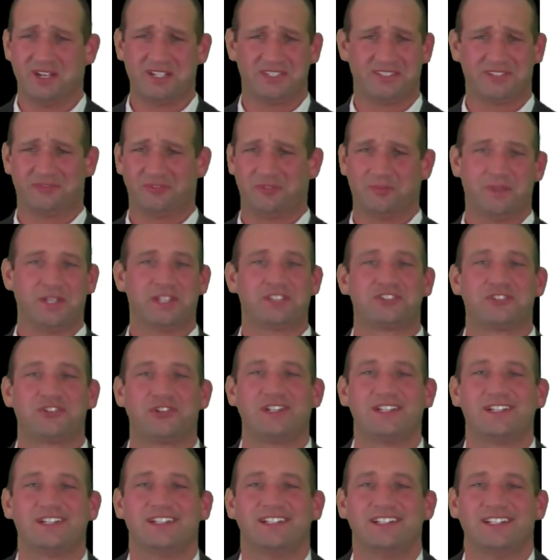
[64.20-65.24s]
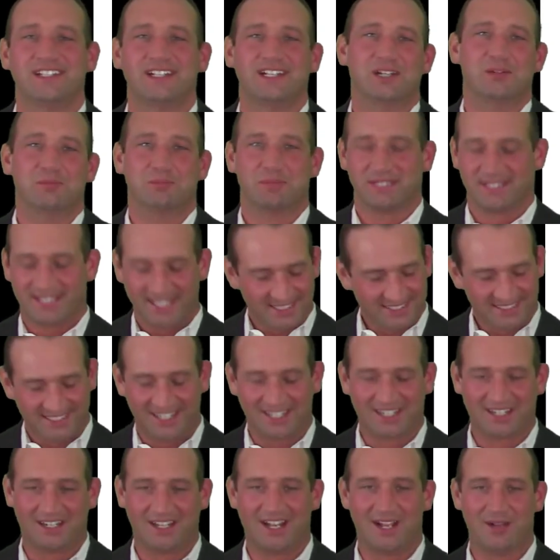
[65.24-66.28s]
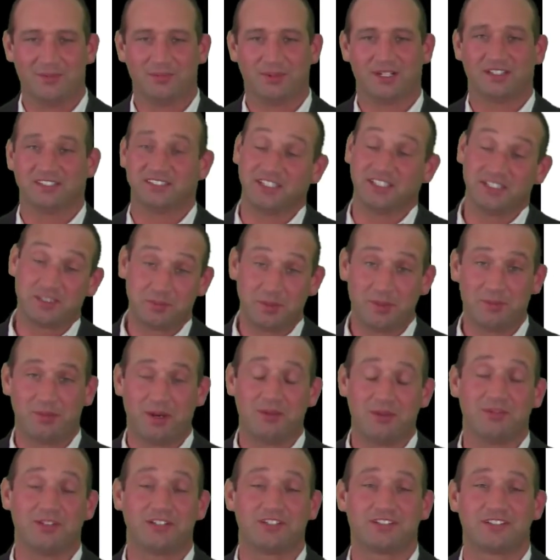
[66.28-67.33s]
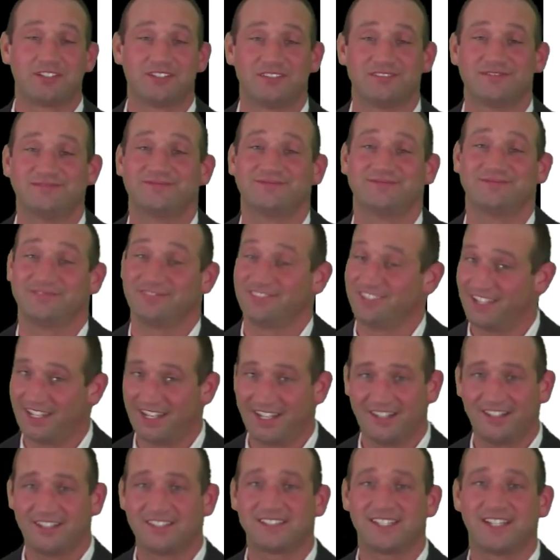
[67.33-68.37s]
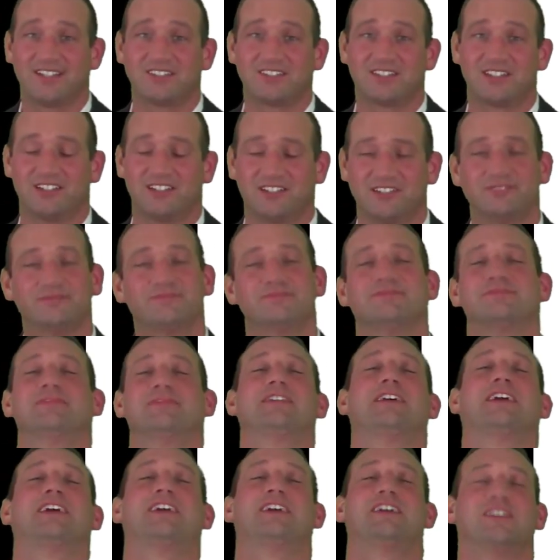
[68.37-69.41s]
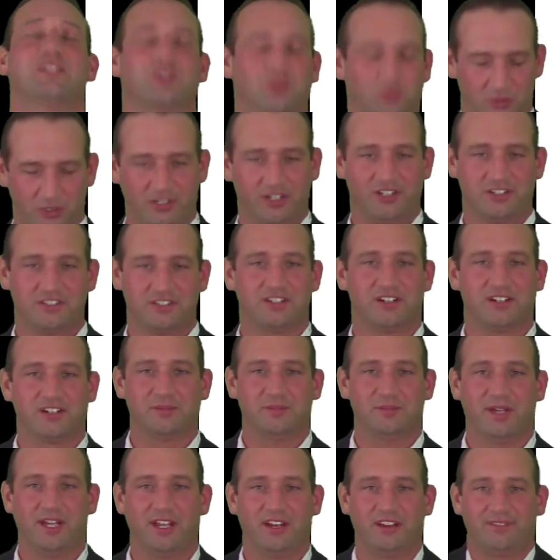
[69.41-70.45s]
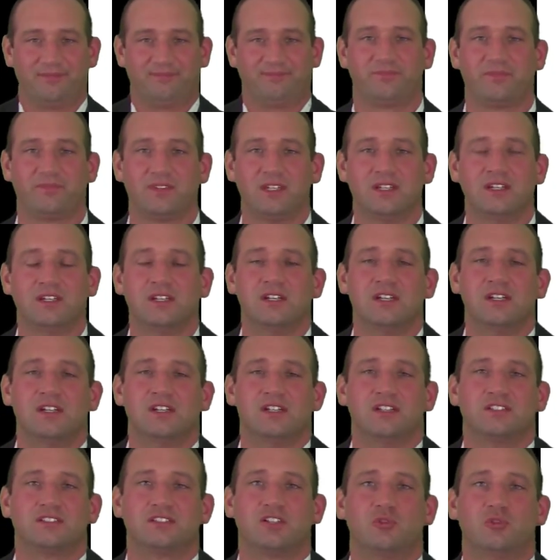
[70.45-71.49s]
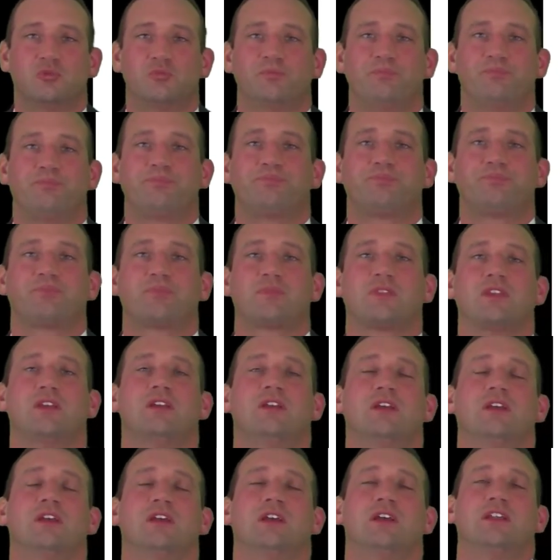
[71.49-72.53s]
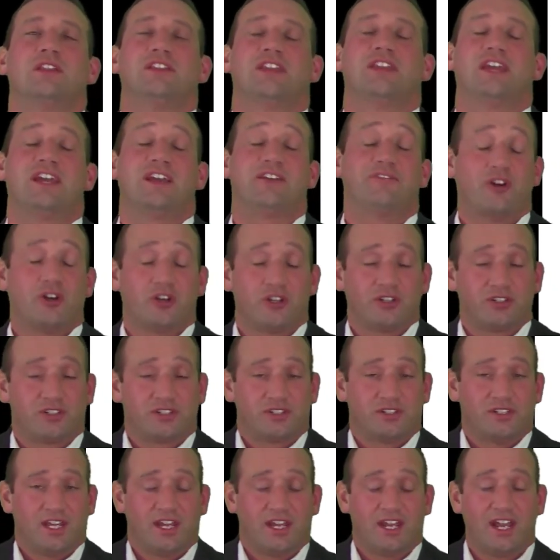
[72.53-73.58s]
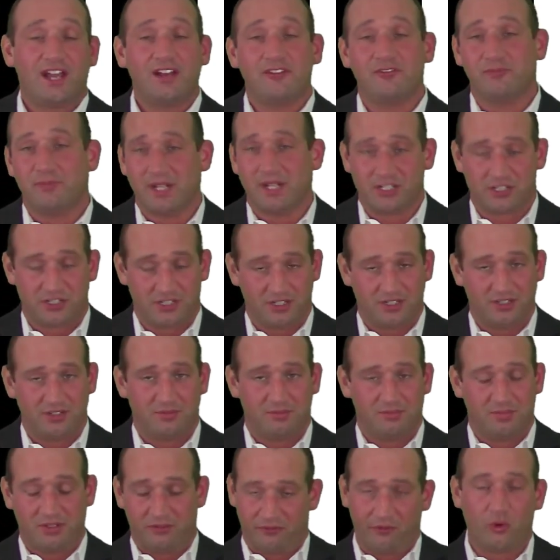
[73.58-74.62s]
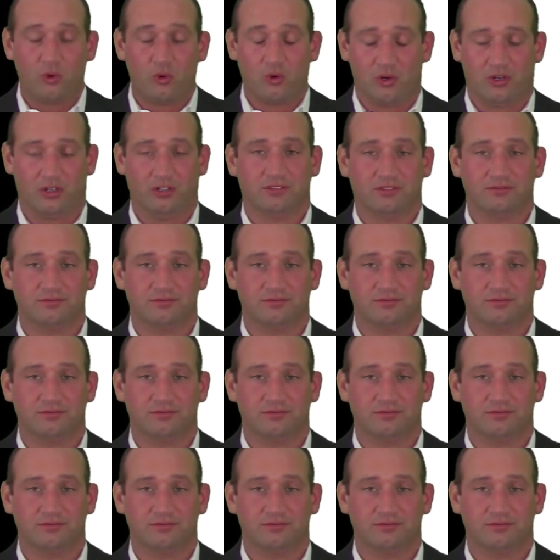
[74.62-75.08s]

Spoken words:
it from history, but that's not going to happen because it's been published and it's out there and we're going to talk about it. So they have mentioned before